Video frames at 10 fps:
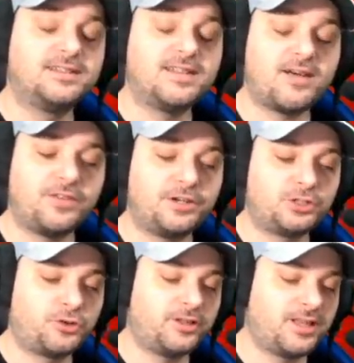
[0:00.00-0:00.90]
Now the
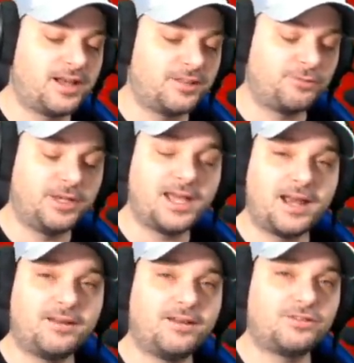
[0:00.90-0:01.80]
Detroit Lions, we
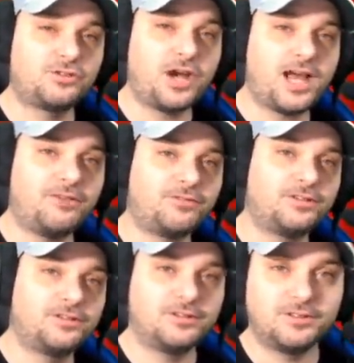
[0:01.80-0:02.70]
got a nice draft.
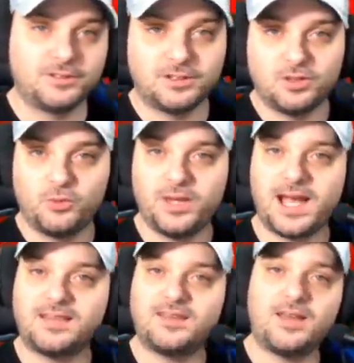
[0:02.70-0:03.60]
We
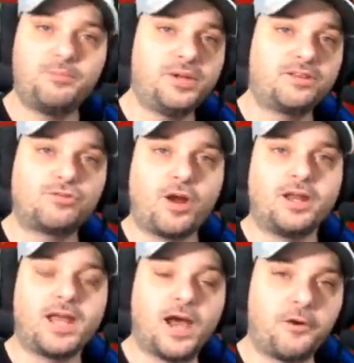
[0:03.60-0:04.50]
got 10 picks right
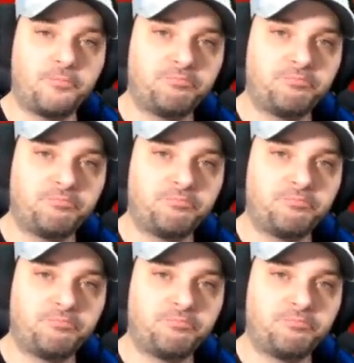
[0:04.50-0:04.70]
now.